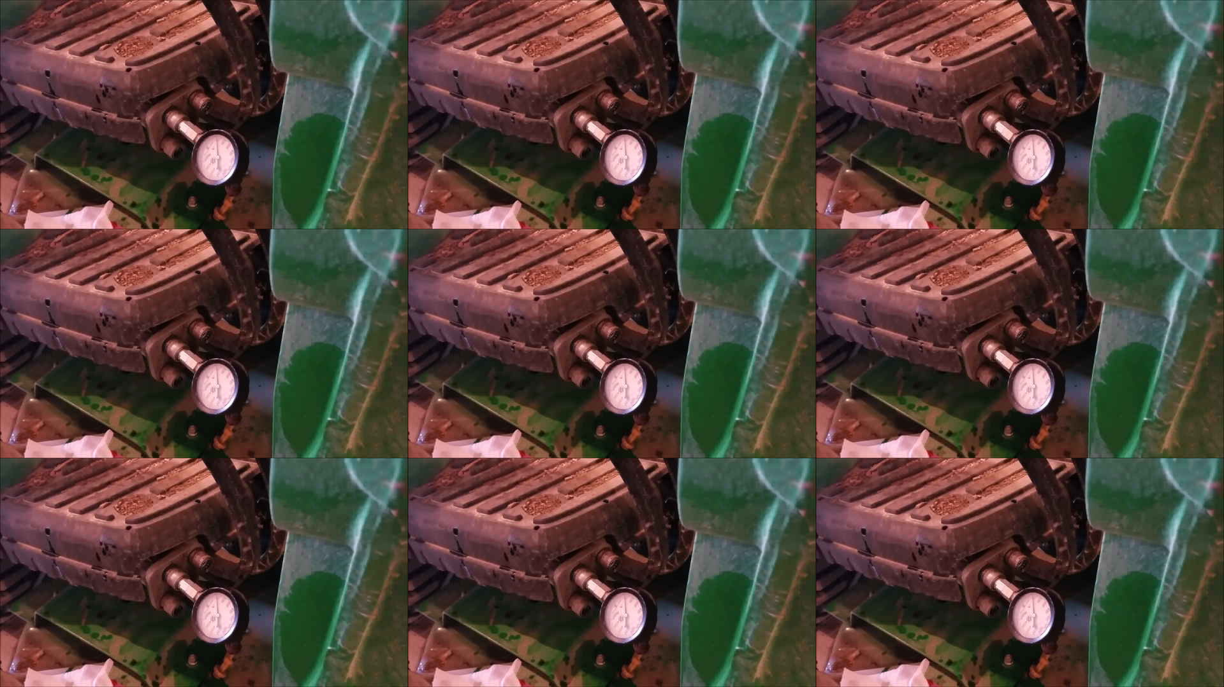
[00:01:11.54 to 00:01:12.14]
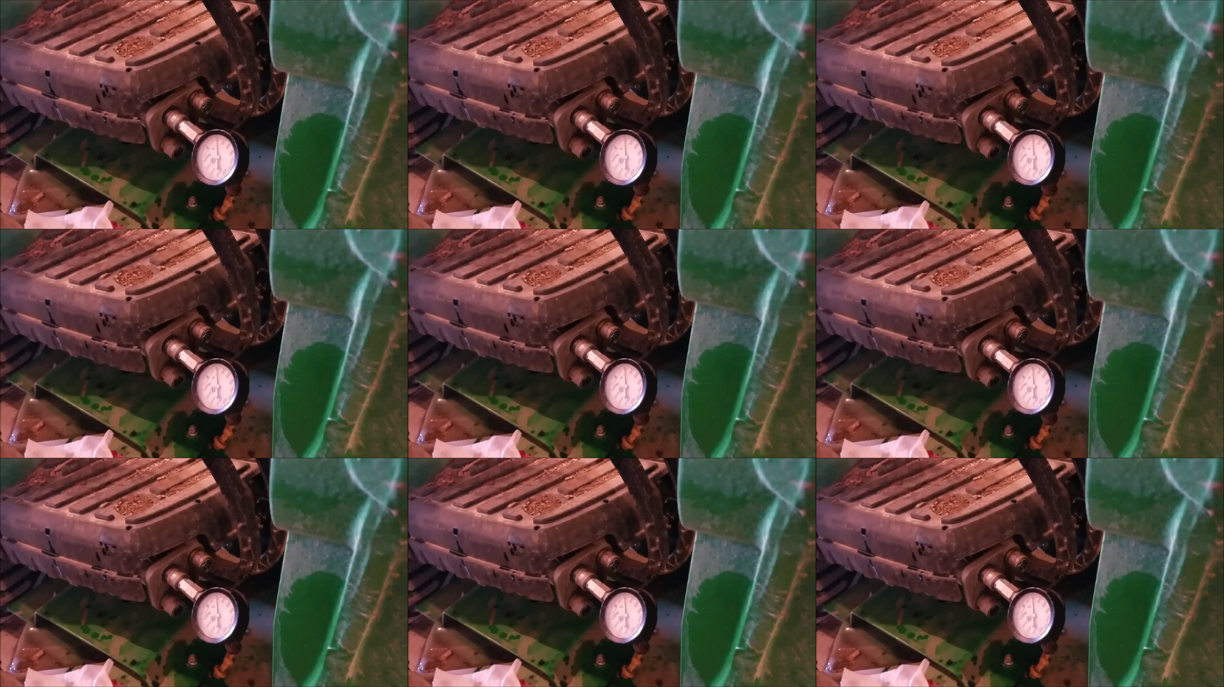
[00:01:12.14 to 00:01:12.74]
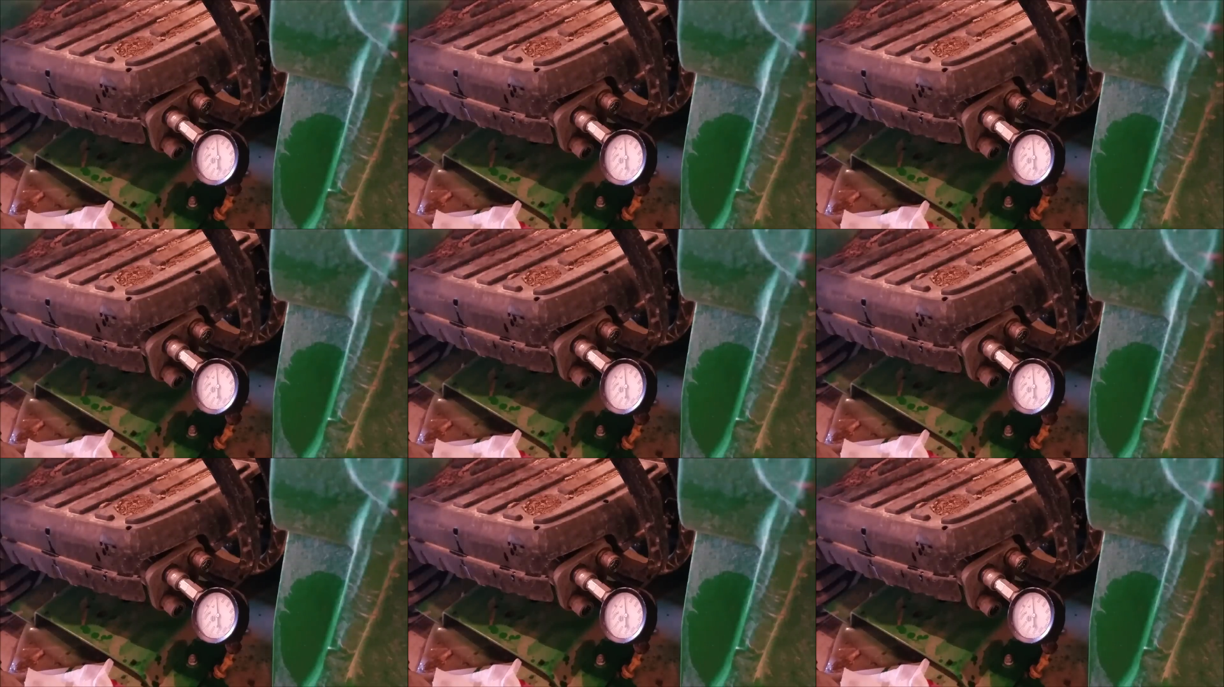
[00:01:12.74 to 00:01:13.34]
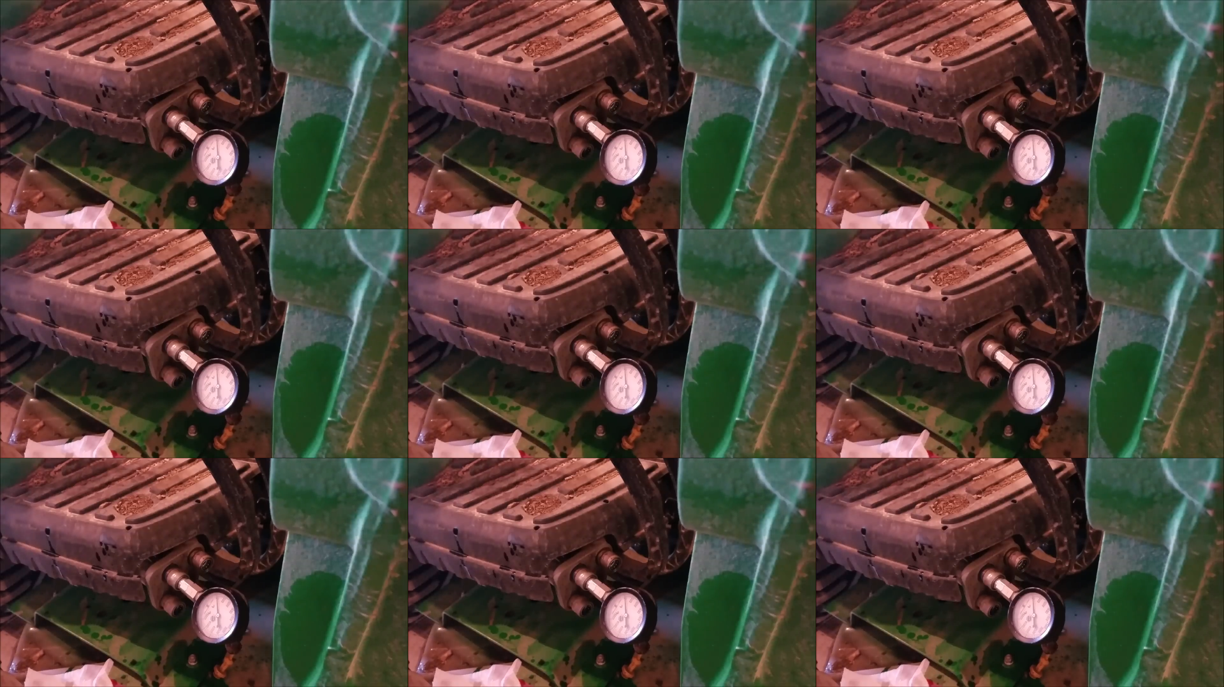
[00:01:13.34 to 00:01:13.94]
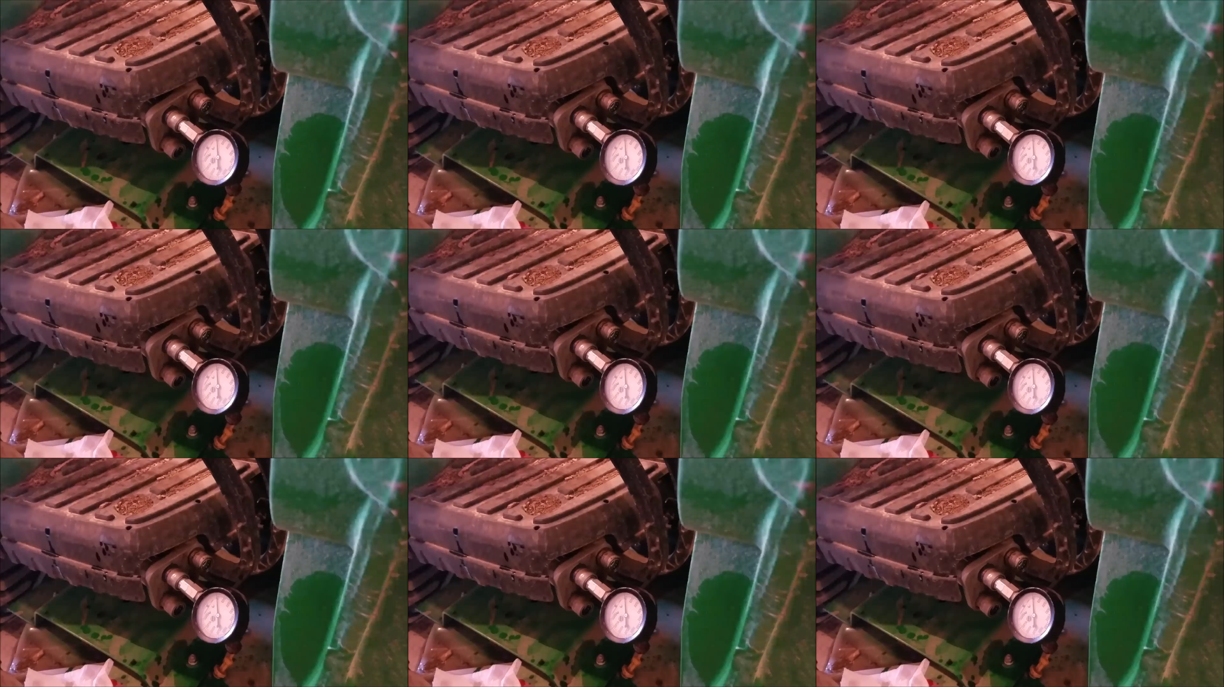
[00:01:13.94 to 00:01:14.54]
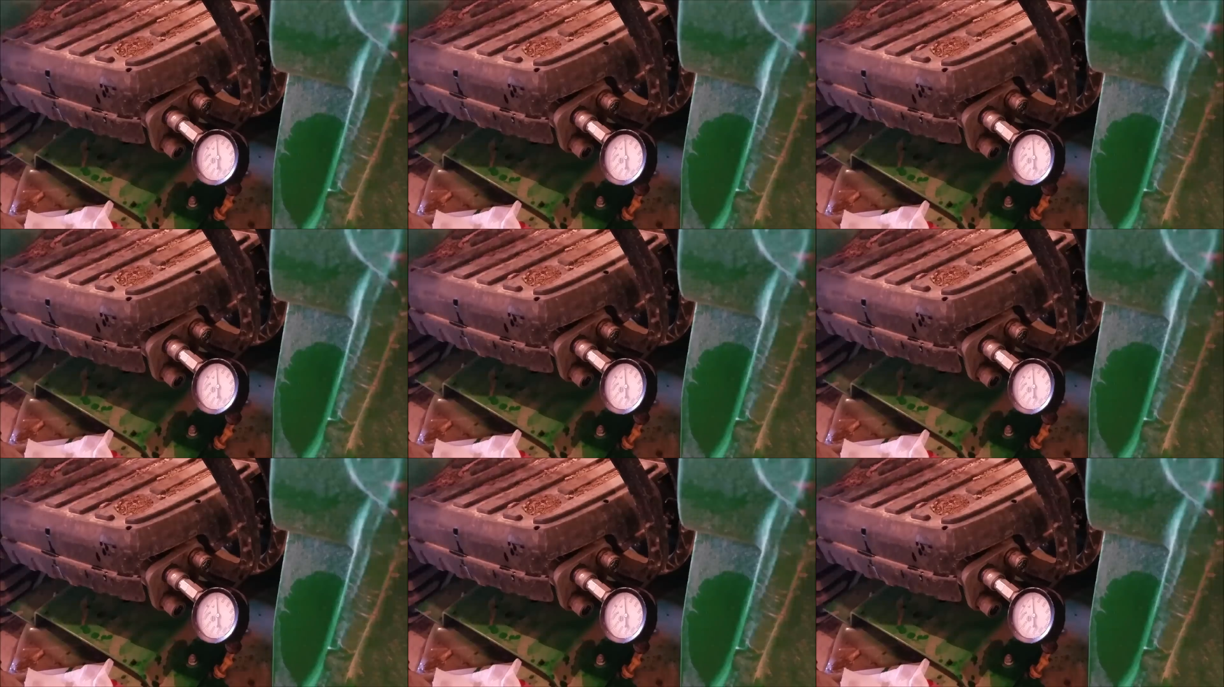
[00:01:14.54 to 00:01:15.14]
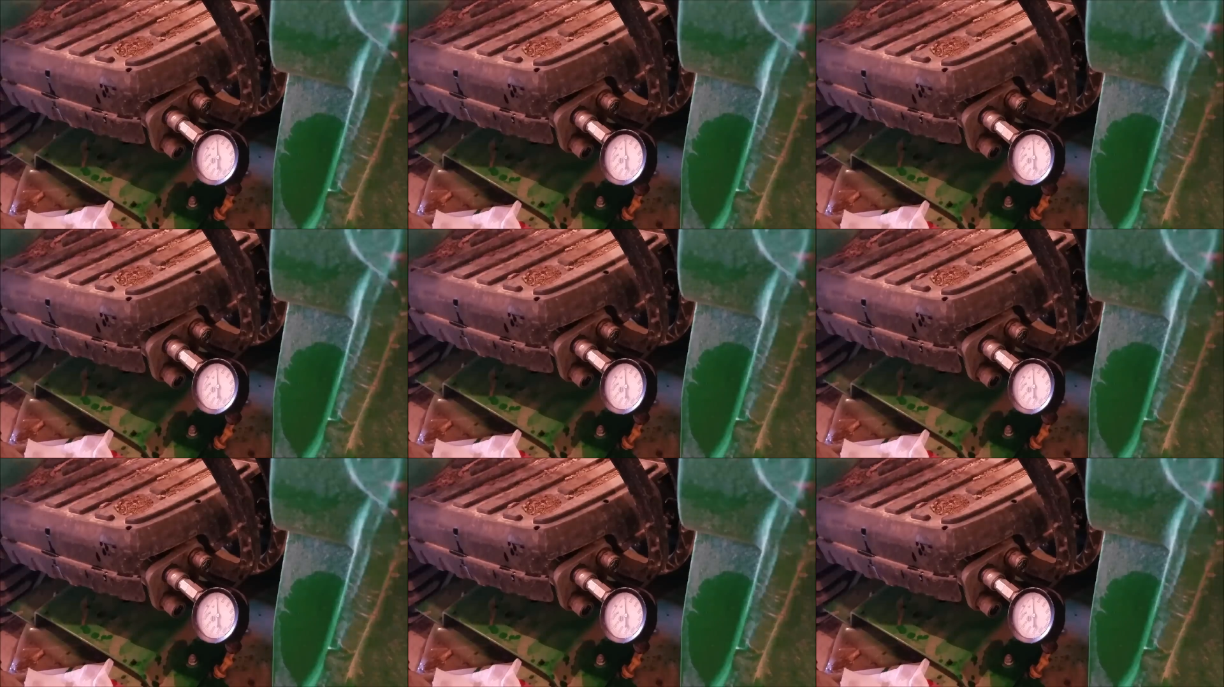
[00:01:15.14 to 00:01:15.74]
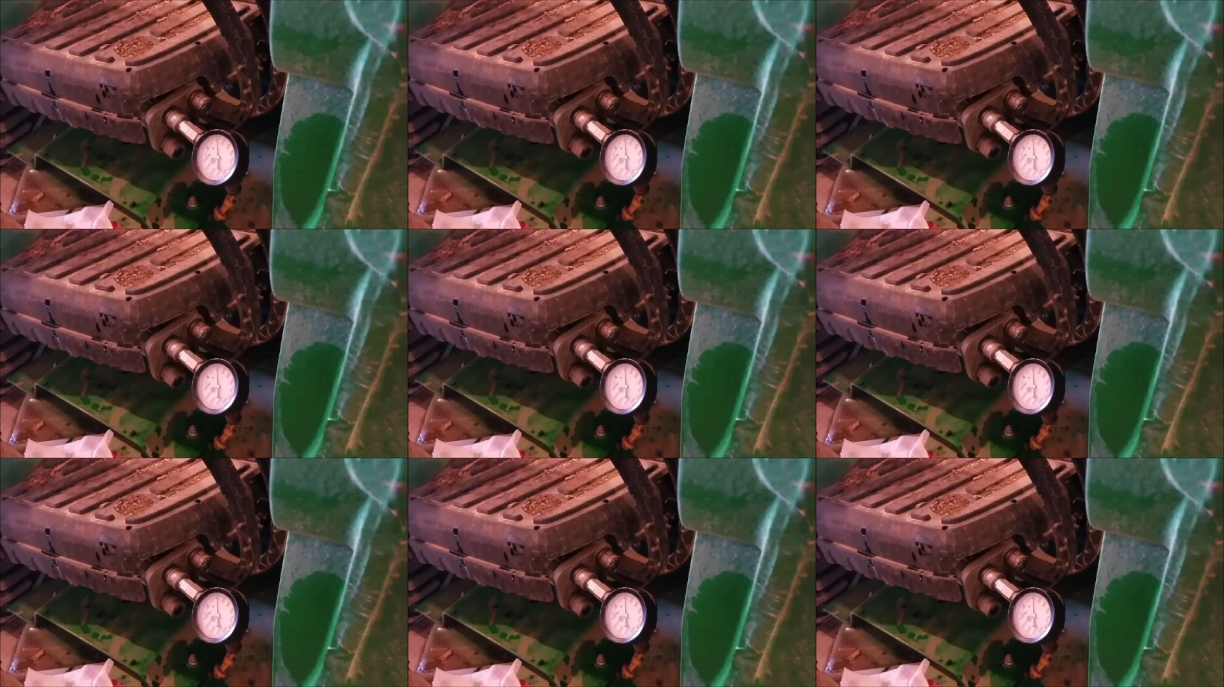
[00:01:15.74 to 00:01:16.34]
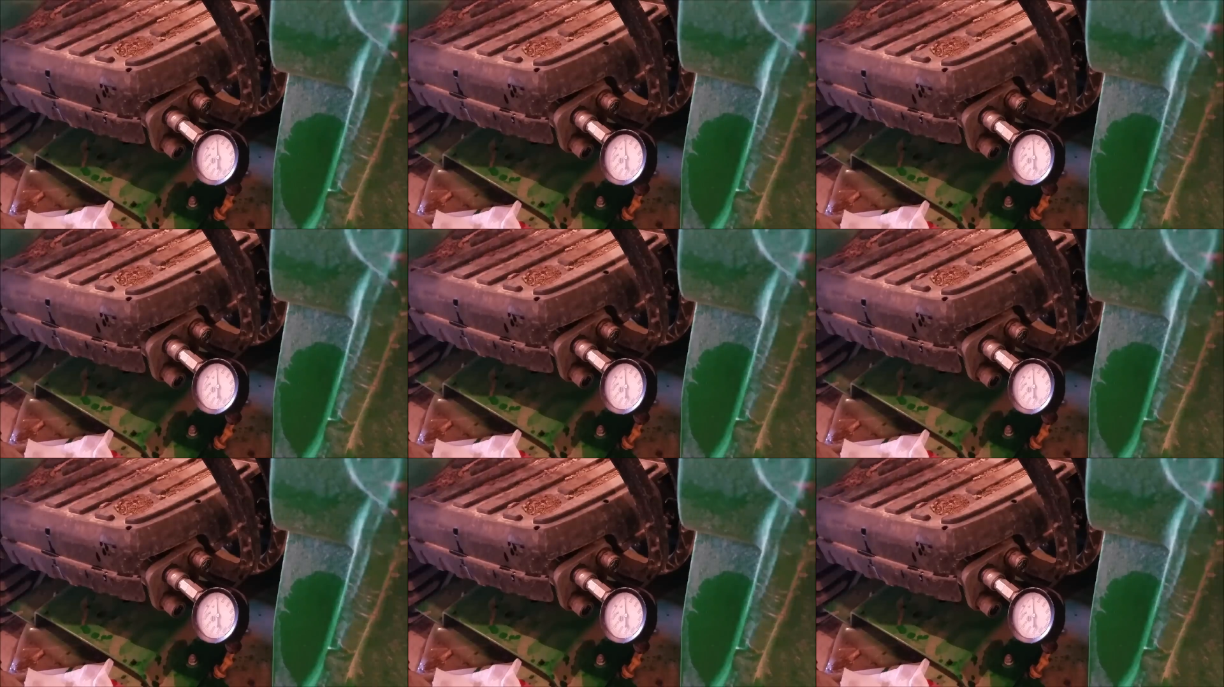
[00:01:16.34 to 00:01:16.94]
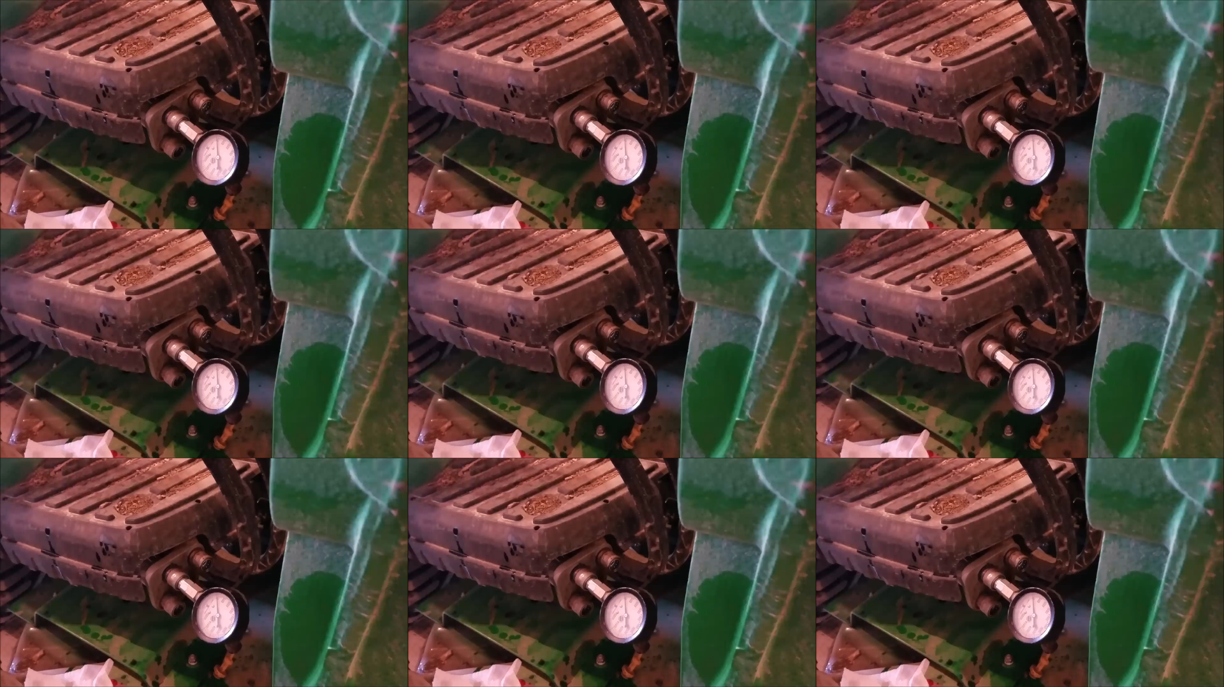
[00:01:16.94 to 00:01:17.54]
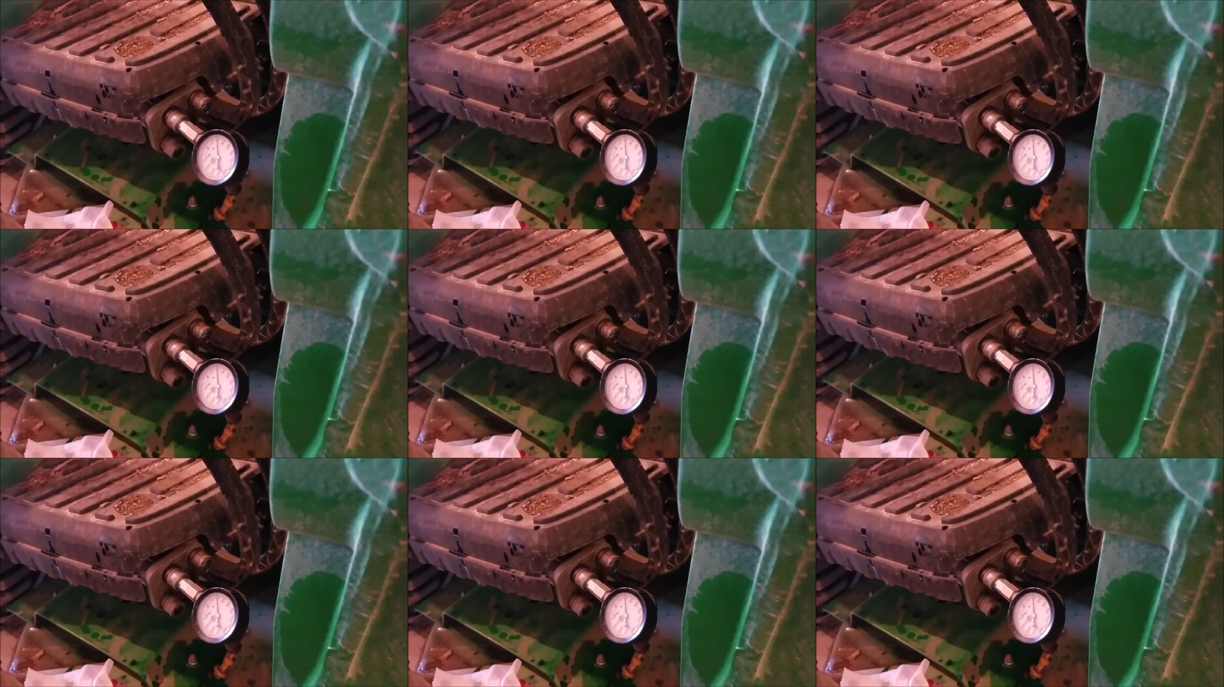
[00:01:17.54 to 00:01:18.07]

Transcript: Nobody's mouth can be seen.